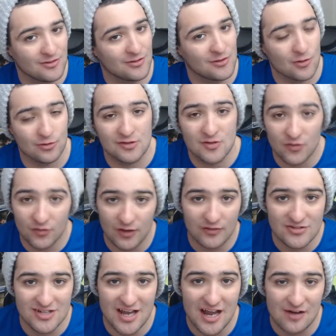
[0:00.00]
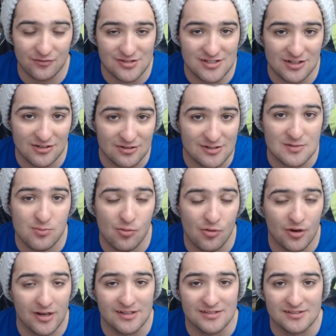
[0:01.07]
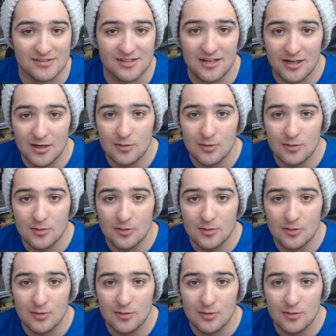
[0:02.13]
the only 2 flavors they have for sale at this point is